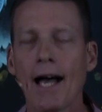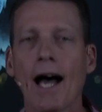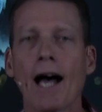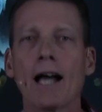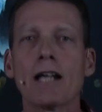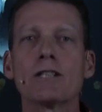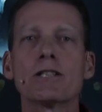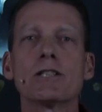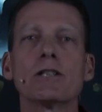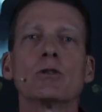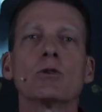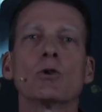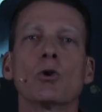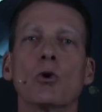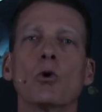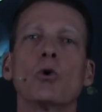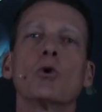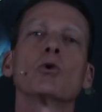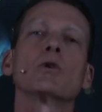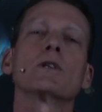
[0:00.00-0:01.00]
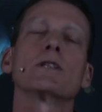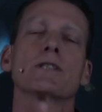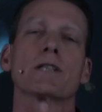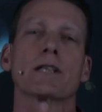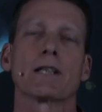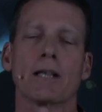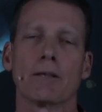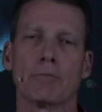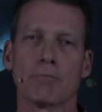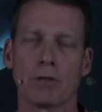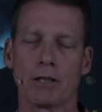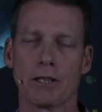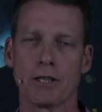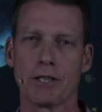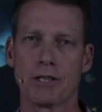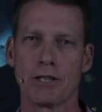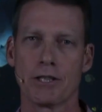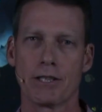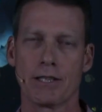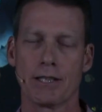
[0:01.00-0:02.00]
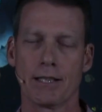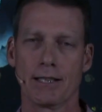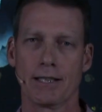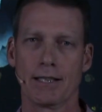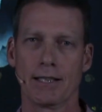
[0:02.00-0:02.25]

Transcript: until all is accomplished.